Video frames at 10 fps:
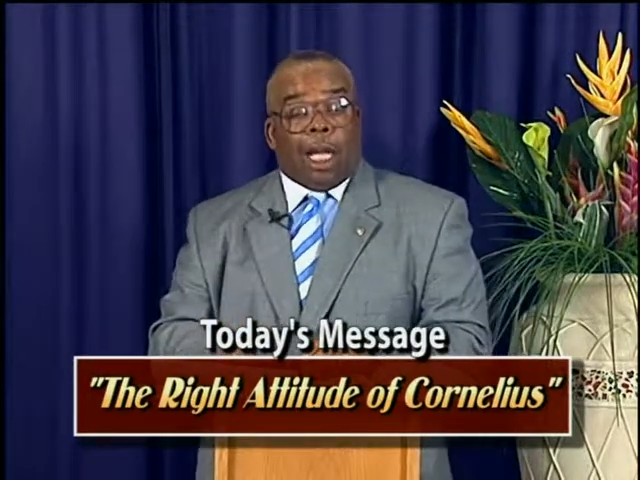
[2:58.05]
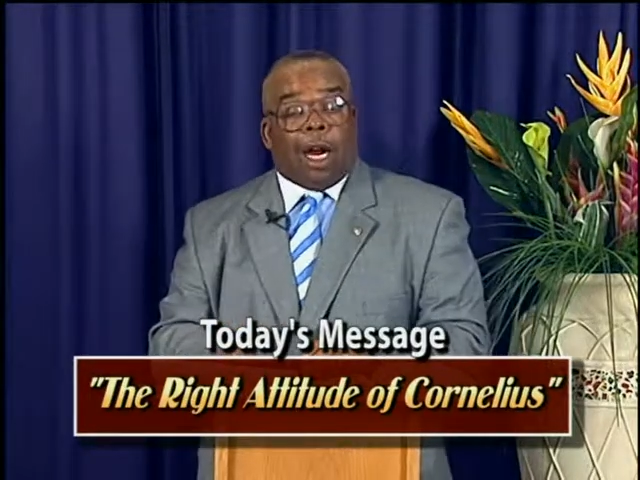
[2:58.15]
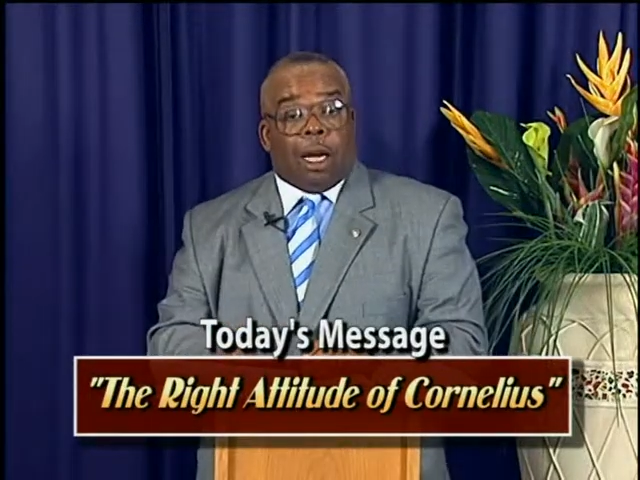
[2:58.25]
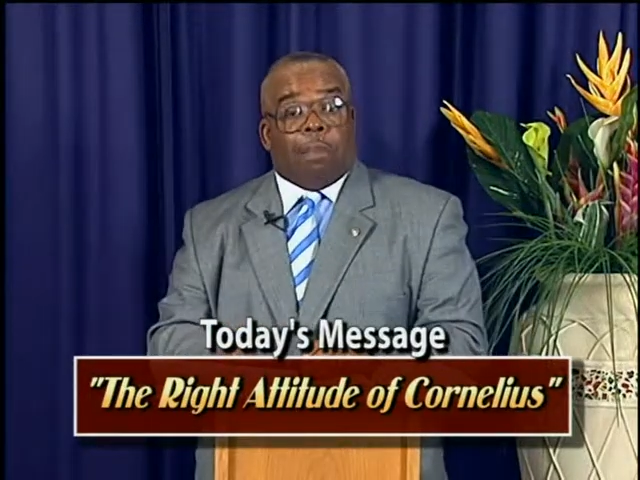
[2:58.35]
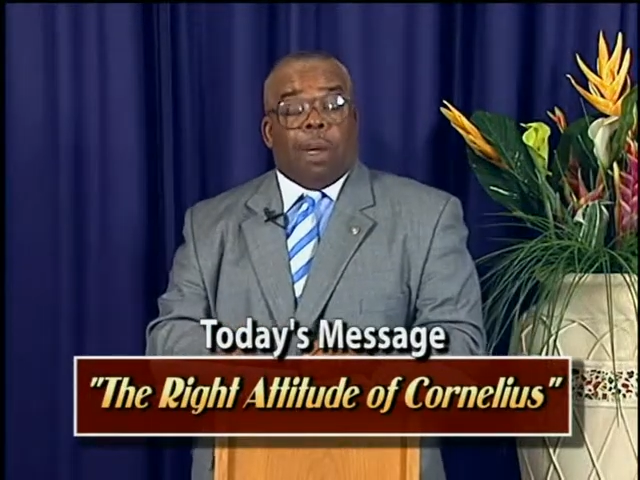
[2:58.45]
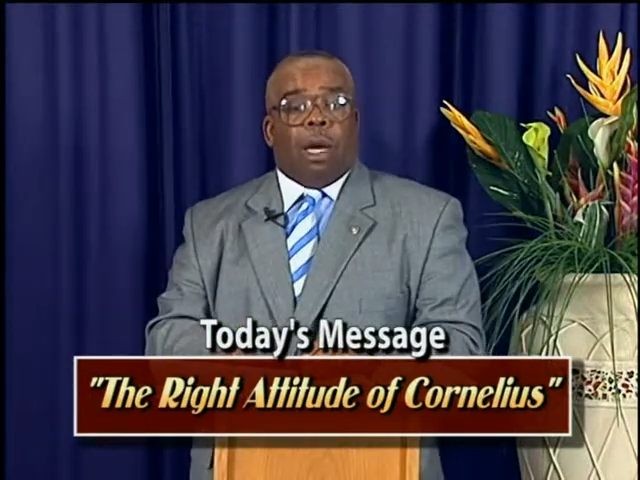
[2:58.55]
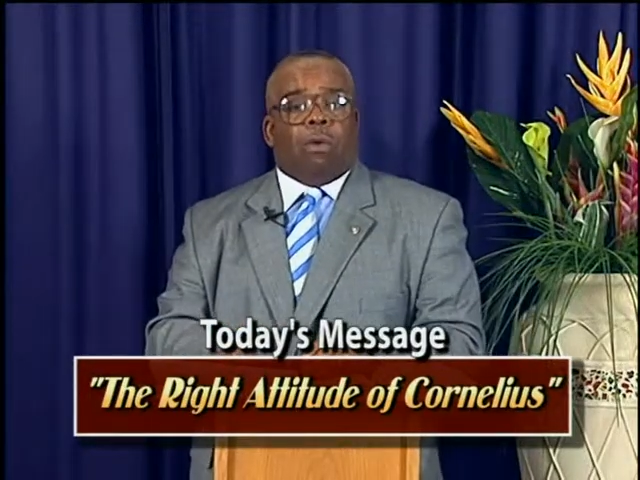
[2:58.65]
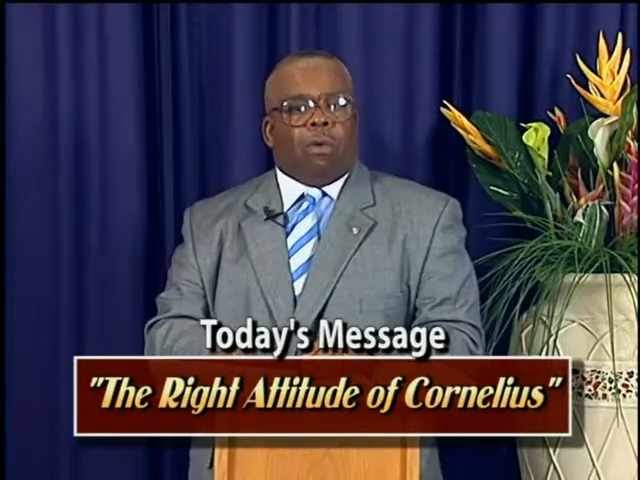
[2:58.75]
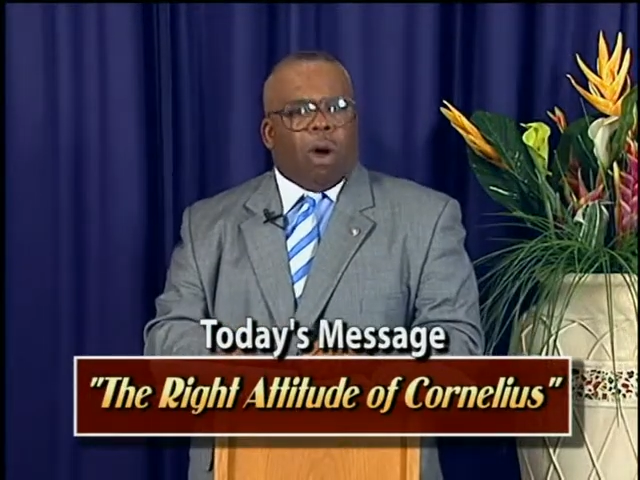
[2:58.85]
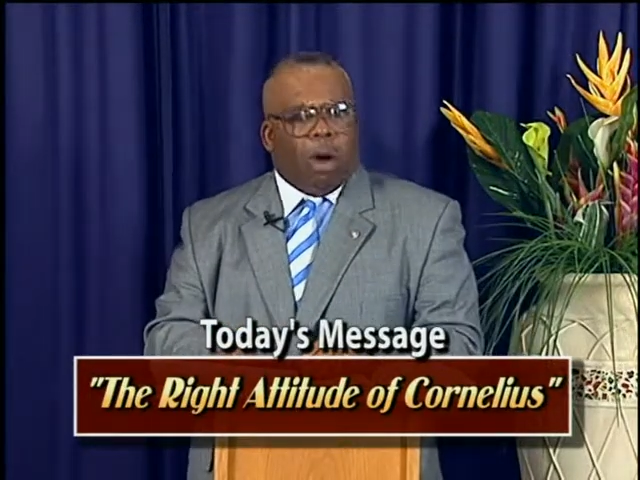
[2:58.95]
there can be a
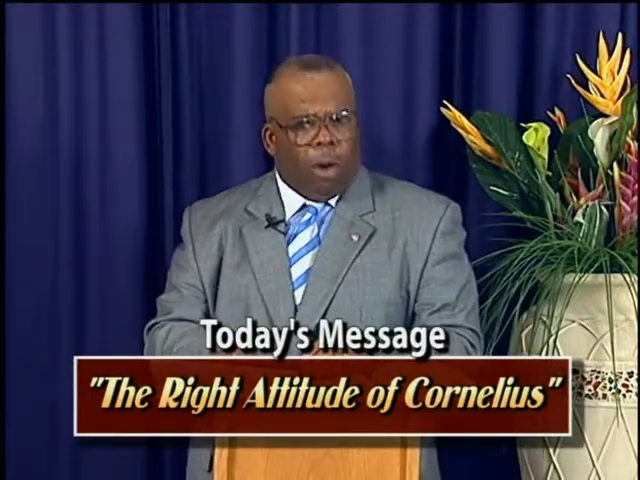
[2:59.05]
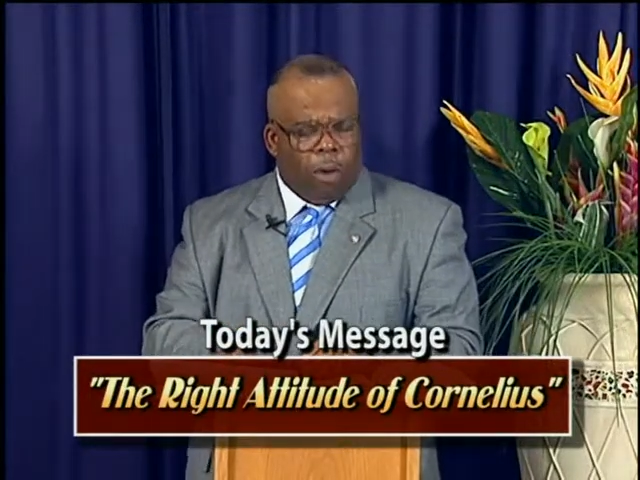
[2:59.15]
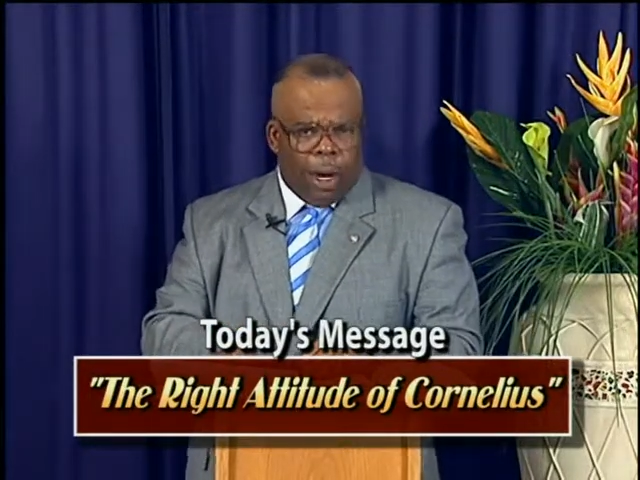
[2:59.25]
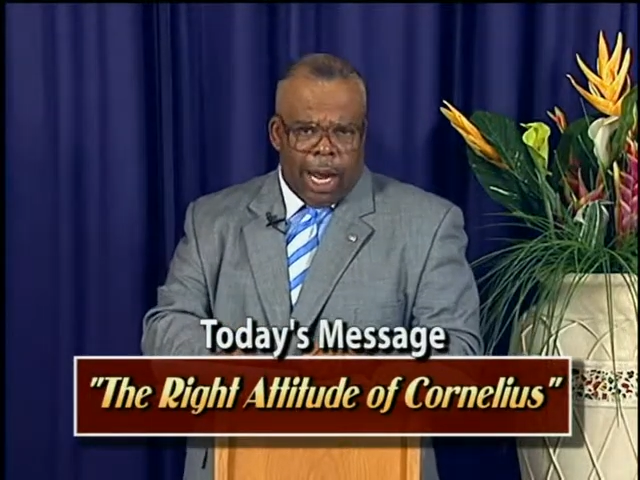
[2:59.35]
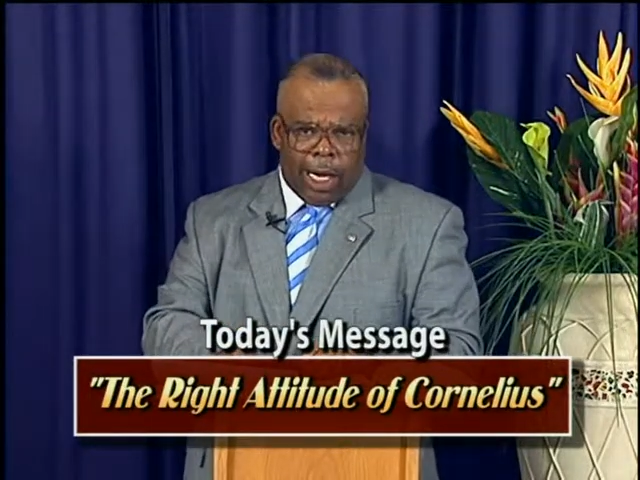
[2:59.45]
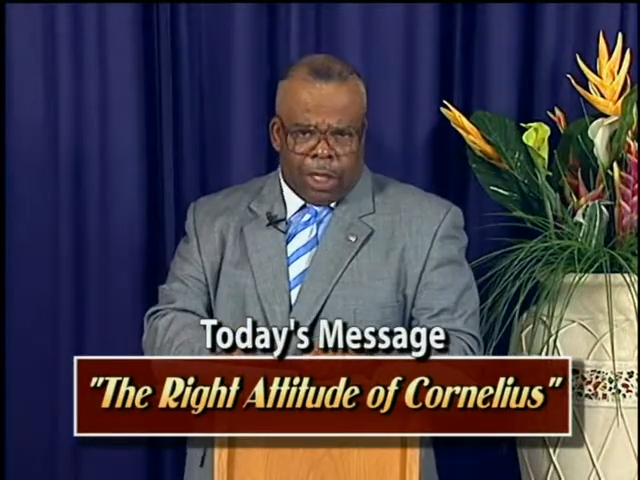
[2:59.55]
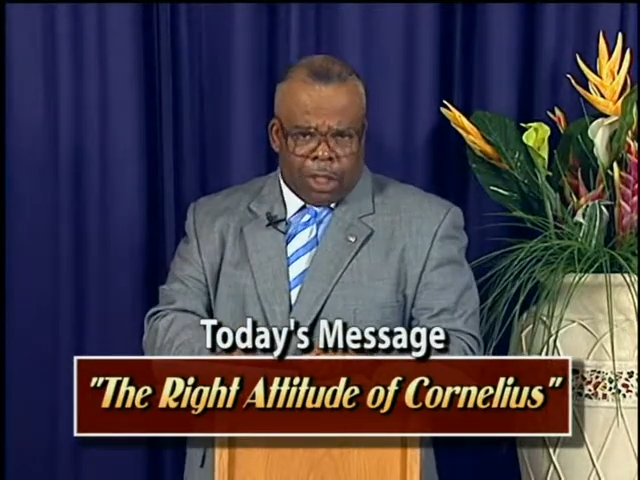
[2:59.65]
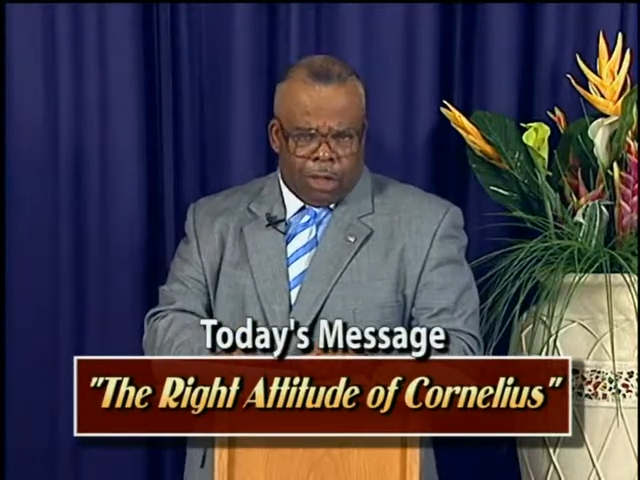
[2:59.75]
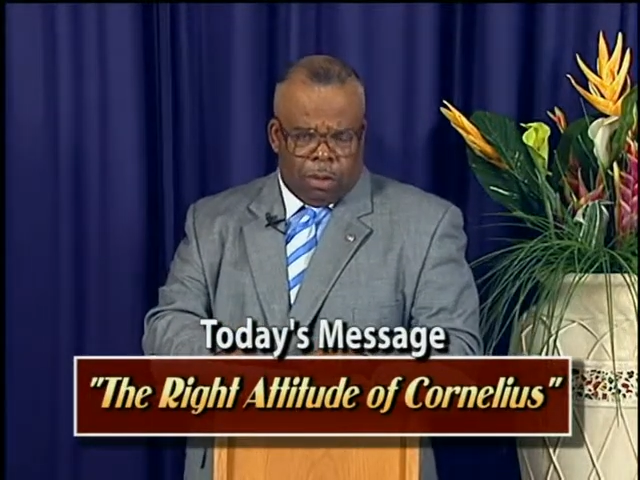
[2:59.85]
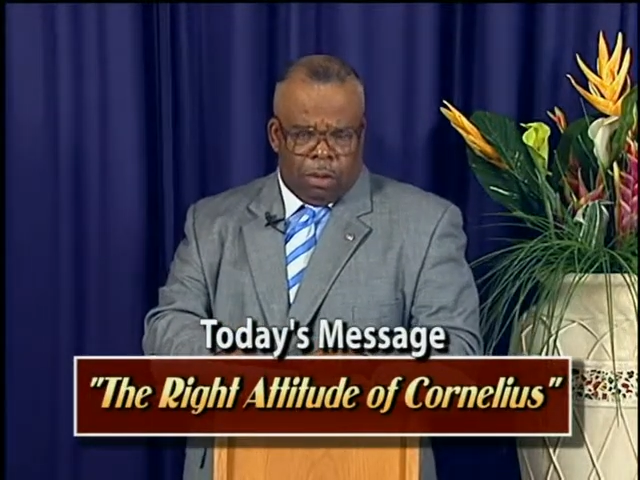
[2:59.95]
wrong
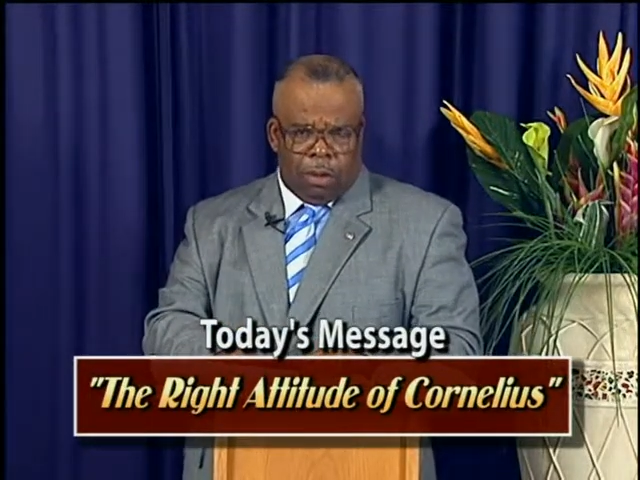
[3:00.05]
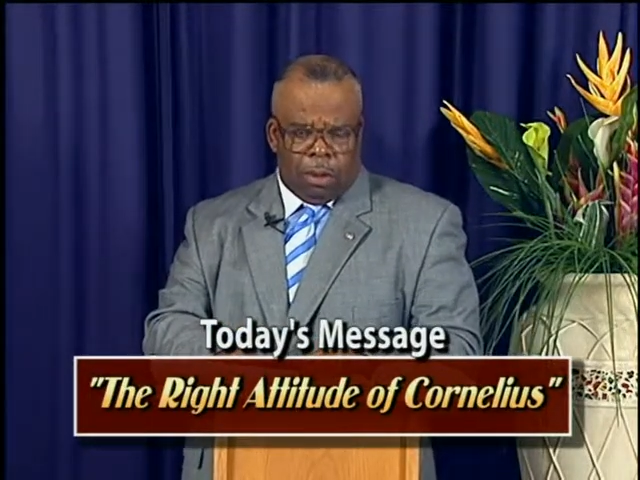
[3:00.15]
attitude.